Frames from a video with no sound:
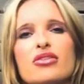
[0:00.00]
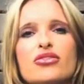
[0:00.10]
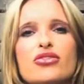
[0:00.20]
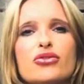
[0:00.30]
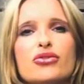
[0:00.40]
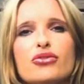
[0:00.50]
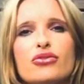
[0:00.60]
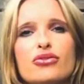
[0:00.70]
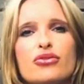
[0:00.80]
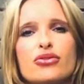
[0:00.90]

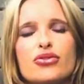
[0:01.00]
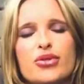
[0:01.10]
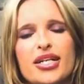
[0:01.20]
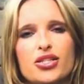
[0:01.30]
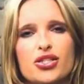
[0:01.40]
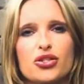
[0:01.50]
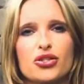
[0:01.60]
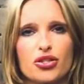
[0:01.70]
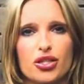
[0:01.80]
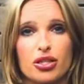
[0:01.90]
To stretch
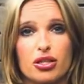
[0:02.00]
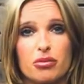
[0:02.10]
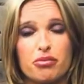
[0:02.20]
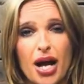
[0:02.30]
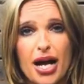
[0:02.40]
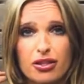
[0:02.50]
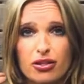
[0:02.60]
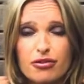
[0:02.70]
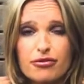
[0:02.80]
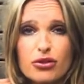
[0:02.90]
the back
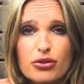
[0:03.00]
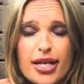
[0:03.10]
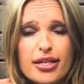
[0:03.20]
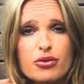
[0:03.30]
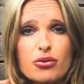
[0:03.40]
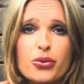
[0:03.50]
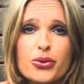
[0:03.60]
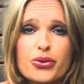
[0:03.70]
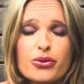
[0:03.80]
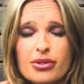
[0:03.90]
of your neck or
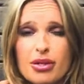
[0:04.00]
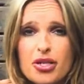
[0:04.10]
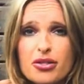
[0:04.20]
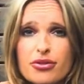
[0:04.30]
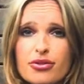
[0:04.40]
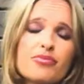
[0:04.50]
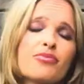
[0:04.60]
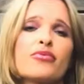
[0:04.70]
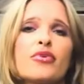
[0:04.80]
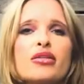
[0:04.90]
your buttocks,
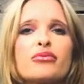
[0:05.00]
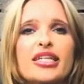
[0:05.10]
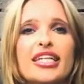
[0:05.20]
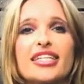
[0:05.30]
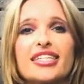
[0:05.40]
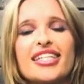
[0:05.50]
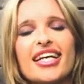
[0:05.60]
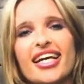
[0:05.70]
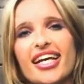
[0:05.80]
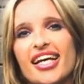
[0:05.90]
we're going to
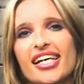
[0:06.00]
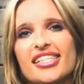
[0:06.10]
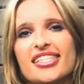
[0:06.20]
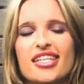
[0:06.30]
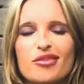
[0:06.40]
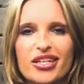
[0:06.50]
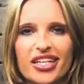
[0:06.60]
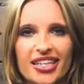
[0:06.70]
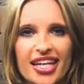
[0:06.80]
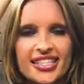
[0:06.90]
take our hands and we're going
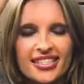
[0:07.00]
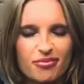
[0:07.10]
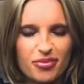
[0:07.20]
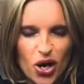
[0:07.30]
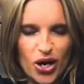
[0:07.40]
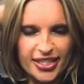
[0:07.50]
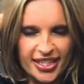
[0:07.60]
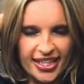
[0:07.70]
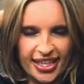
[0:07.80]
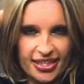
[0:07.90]
to lace them behind your
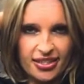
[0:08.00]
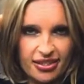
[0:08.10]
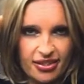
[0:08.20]
head.